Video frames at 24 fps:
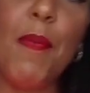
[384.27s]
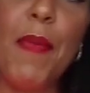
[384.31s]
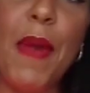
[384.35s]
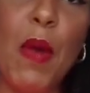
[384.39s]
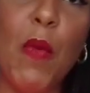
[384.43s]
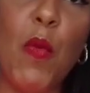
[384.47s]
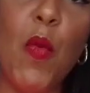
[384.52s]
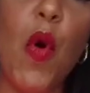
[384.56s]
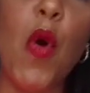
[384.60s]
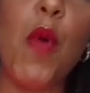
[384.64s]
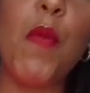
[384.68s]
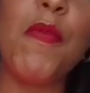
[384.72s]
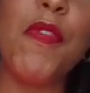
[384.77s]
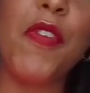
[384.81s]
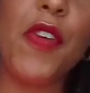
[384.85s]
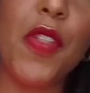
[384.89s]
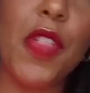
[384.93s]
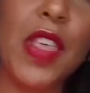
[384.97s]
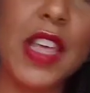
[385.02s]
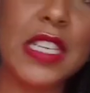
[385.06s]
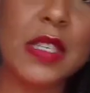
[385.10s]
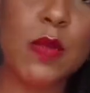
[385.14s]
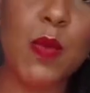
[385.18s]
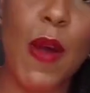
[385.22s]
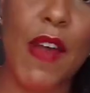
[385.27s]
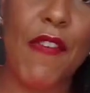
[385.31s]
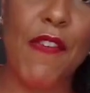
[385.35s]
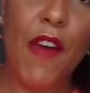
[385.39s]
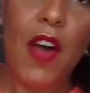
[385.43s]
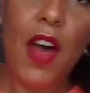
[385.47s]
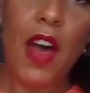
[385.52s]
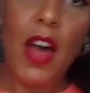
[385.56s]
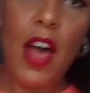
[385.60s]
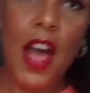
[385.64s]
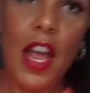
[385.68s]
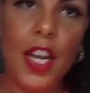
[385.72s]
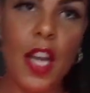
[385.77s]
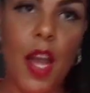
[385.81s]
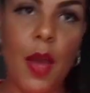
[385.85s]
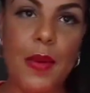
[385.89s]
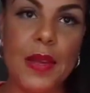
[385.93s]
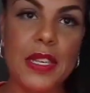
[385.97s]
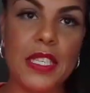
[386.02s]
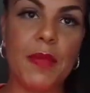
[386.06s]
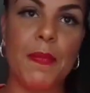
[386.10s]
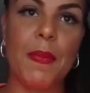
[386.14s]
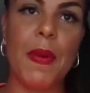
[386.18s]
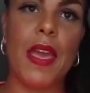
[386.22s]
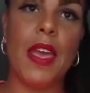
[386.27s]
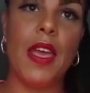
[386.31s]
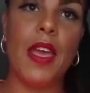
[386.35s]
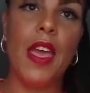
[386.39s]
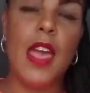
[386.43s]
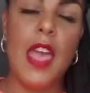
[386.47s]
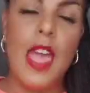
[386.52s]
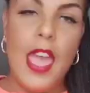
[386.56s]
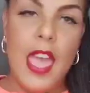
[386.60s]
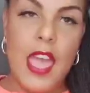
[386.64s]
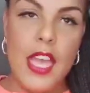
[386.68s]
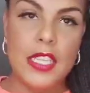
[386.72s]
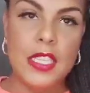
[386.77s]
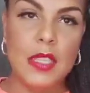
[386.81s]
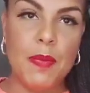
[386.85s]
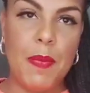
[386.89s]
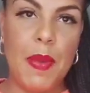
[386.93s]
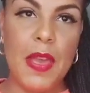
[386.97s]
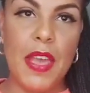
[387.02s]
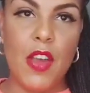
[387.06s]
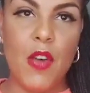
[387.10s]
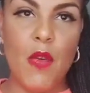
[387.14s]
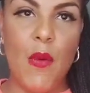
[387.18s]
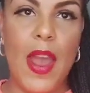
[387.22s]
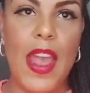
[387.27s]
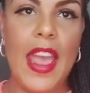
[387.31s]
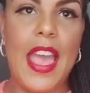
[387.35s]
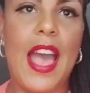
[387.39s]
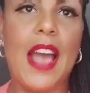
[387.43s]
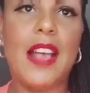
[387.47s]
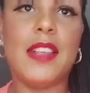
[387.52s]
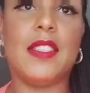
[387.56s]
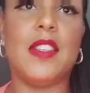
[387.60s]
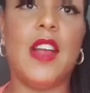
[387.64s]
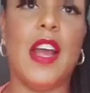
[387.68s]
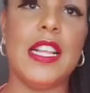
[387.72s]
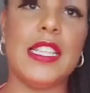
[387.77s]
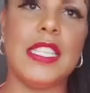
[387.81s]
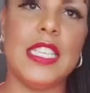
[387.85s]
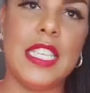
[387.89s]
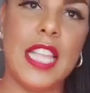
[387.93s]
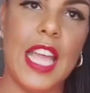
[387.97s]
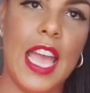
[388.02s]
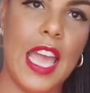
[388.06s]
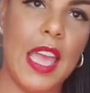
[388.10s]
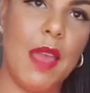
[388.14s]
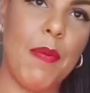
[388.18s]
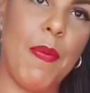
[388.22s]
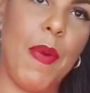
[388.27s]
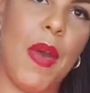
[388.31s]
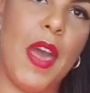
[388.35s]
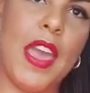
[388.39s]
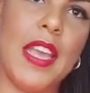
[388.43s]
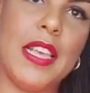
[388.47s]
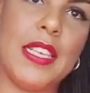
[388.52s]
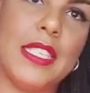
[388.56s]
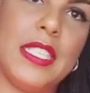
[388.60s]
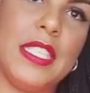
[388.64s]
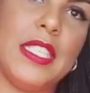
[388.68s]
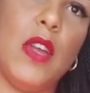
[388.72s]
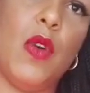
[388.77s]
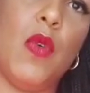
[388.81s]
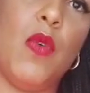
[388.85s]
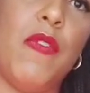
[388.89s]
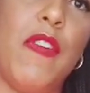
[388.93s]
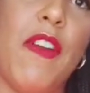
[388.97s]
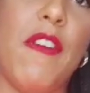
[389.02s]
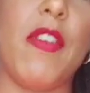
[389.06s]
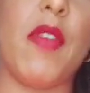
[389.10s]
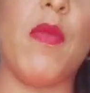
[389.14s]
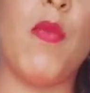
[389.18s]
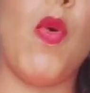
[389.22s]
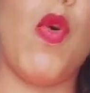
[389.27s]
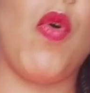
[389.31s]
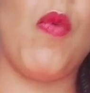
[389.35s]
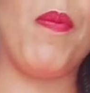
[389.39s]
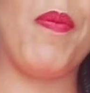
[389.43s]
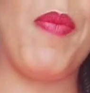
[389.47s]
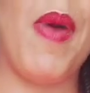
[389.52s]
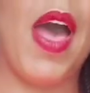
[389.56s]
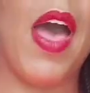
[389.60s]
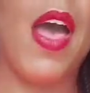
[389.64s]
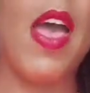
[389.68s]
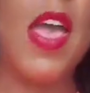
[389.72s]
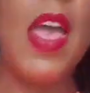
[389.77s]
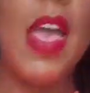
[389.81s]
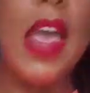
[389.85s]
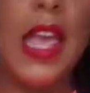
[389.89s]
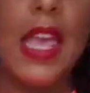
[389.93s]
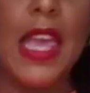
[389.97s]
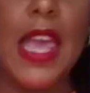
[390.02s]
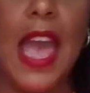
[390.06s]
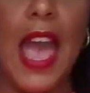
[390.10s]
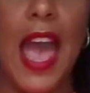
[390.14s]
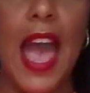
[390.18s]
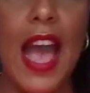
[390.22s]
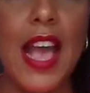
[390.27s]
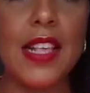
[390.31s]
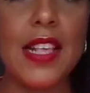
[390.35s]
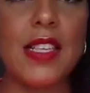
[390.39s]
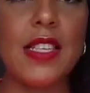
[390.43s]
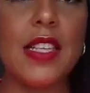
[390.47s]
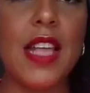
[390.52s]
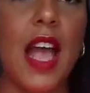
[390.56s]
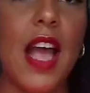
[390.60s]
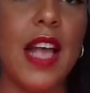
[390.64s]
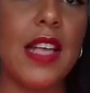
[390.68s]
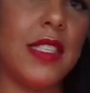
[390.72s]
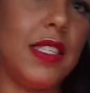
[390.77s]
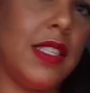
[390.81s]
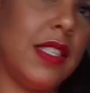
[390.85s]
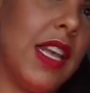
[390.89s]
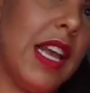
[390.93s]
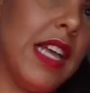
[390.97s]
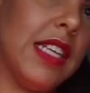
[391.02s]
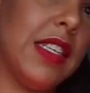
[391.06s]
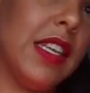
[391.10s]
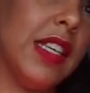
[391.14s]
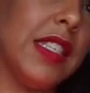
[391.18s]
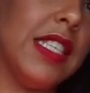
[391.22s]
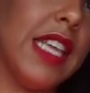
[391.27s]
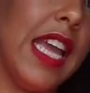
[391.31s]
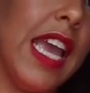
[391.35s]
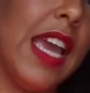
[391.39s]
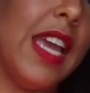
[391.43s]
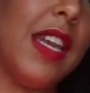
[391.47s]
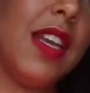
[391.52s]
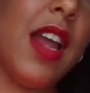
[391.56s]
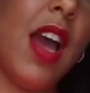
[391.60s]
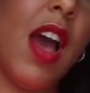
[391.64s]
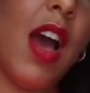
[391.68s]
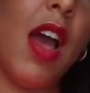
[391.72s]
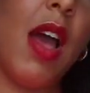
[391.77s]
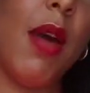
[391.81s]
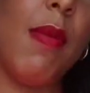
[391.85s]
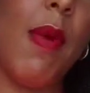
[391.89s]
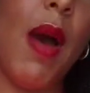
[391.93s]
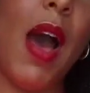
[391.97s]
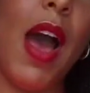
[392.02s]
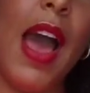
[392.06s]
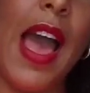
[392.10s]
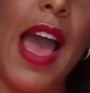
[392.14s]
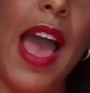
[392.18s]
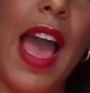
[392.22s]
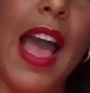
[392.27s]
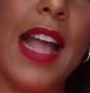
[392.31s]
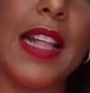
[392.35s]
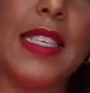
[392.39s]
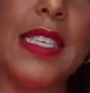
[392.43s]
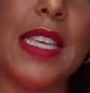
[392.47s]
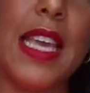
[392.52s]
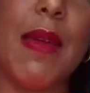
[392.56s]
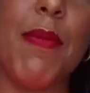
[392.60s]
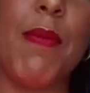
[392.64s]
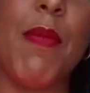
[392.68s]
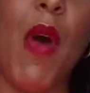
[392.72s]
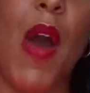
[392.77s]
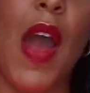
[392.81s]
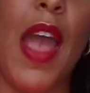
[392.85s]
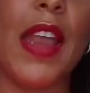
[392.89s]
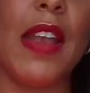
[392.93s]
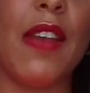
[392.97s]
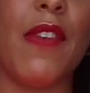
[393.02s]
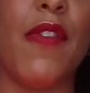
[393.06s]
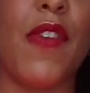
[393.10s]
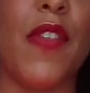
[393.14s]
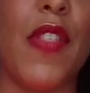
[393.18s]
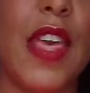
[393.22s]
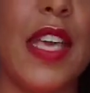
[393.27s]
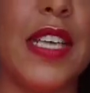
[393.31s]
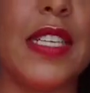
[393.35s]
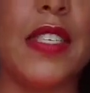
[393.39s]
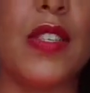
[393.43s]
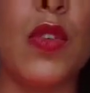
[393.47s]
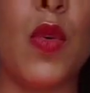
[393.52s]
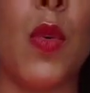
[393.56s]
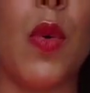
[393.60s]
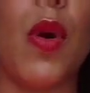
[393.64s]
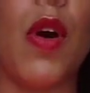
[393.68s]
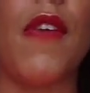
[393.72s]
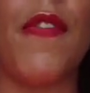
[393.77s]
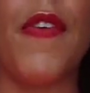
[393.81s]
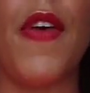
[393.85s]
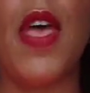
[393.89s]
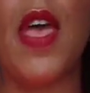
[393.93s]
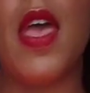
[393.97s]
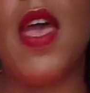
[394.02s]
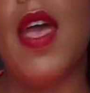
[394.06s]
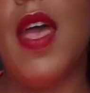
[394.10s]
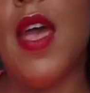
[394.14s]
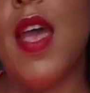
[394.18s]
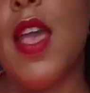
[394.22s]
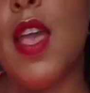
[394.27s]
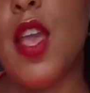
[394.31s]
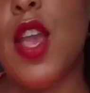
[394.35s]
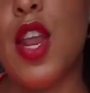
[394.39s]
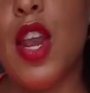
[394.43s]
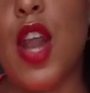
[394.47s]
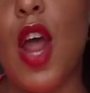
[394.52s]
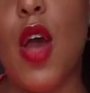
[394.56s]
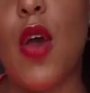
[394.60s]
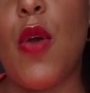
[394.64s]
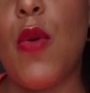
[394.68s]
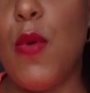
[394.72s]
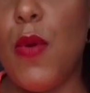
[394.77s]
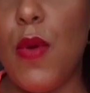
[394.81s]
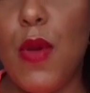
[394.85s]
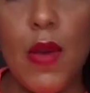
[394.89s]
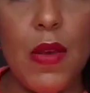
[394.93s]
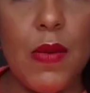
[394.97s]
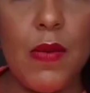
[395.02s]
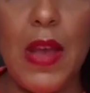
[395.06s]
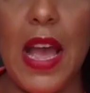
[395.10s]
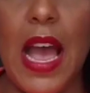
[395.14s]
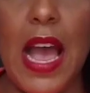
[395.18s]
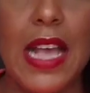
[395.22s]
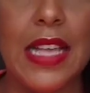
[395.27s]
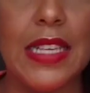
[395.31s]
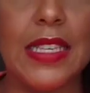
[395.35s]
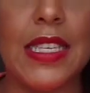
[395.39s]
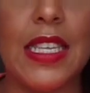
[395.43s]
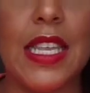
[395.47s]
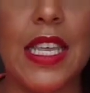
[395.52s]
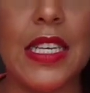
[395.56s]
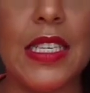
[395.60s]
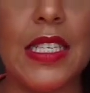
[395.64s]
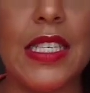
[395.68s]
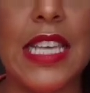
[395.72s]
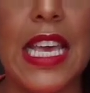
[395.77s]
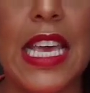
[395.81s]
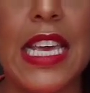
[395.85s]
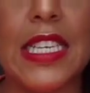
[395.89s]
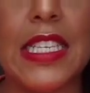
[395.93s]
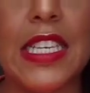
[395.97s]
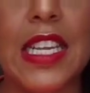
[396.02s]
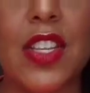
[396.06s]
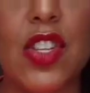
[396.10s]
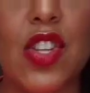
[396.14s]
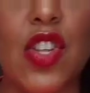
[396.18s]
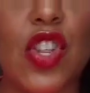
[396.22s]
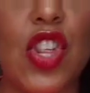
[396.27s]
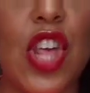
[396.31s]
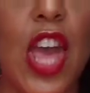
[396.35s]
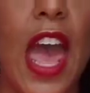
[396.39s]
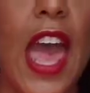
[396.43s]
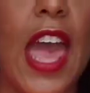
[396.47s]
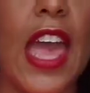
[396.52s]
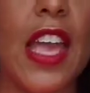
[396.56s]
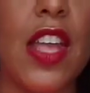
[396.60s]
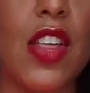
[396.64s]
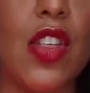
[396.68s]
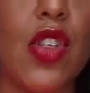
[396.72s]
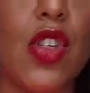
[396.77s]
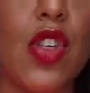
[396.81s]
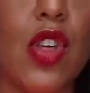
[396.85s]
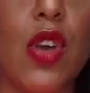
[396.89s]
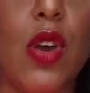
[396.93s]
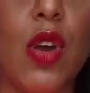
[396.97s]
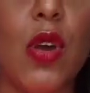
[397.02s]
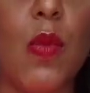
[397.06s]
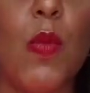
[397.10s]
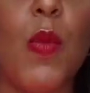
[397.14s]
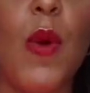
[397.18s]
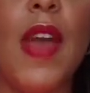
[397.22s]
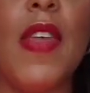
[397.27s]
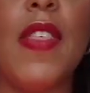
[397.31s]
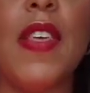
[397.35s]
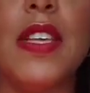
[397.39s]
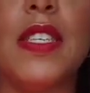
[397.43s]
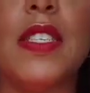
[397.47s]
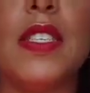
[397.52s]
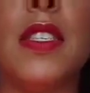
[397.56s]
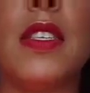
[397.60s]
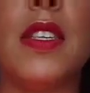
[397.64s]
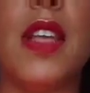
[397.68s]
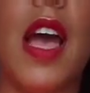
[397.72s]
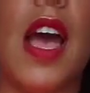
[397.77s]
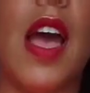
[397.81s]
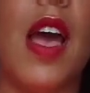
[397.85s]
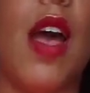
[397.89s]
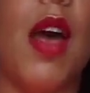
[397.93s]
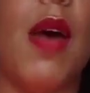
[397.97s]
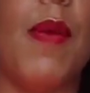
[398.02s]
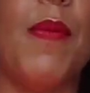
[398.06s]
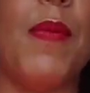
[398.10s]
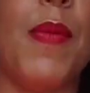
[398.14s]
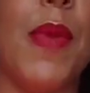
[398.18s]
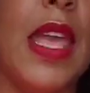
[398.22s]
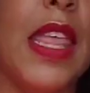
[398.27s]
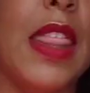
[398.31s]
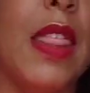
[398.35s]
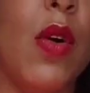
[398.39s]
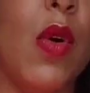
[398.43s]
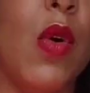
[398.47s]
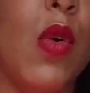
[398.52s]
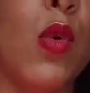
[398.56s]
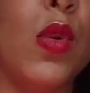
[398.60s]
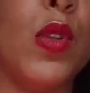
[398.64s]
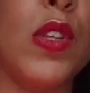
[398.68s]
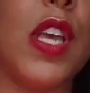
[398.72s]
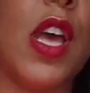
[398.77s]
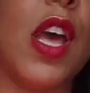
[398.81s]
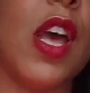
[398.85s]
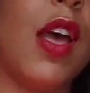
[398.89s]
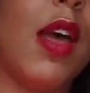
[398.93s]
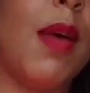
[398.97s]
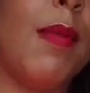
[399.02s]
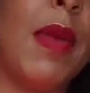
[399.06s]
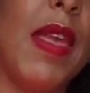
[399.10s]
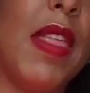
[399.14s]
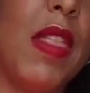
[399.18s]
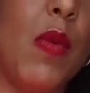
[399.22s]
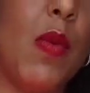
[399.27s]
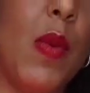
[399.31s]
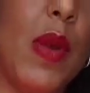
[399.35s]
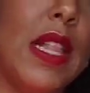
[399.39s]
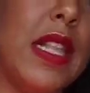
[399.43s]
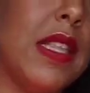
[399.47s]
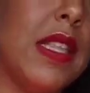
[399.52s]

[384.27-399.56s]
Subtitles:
a bit warm for this weather. I know it's a bit grey outside today, but it's still very warm. But yeah, as I said, I had in mind for this sort of, you know, as the seasons change, you can wear this in the autumn, in the